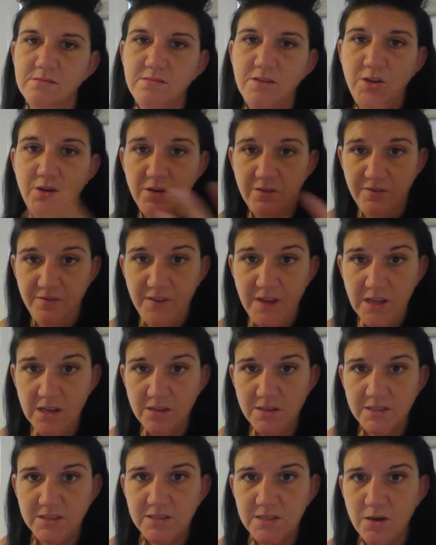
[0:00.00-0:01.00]
you to
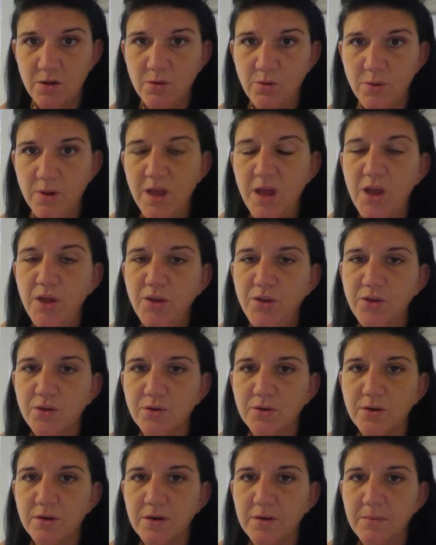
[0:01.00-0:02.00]
feel as though
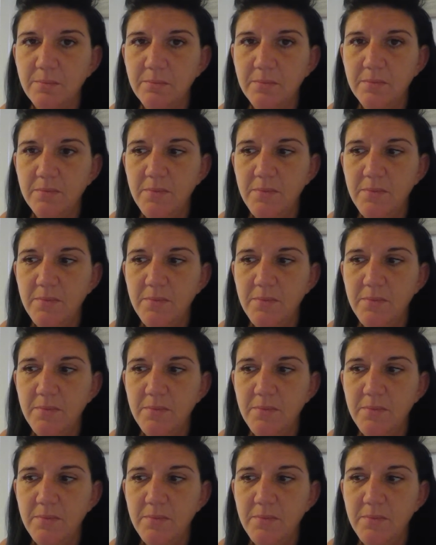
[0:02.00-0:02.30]
you're